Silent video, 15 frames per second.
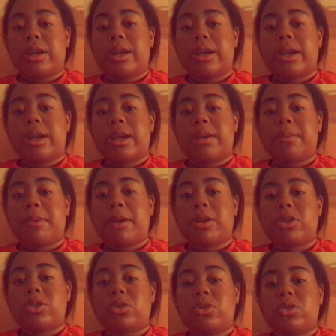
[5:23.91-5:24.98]
And make
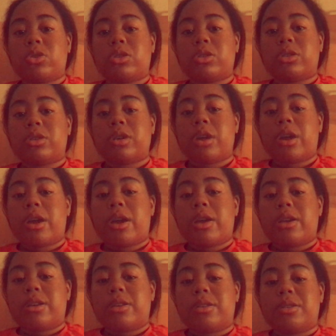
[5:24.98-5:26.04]
sure
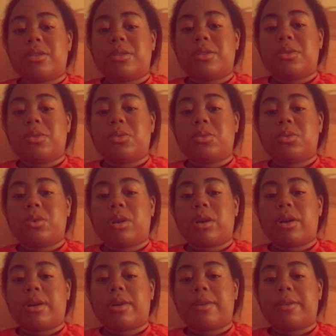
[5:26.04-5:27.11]
you
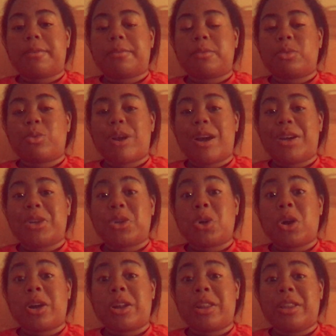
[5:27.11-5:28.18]
um watch
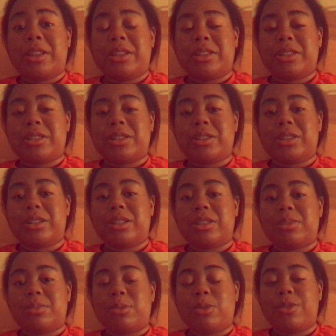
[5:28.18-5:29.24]
all of these good
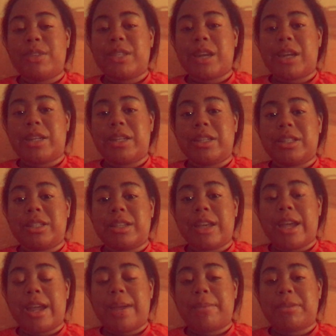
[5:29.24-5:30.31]
movies I just
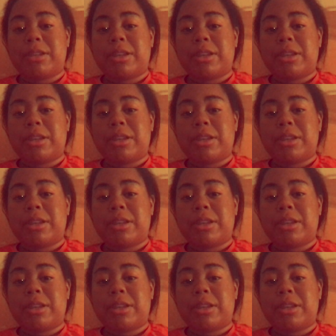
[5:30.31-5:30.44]
named.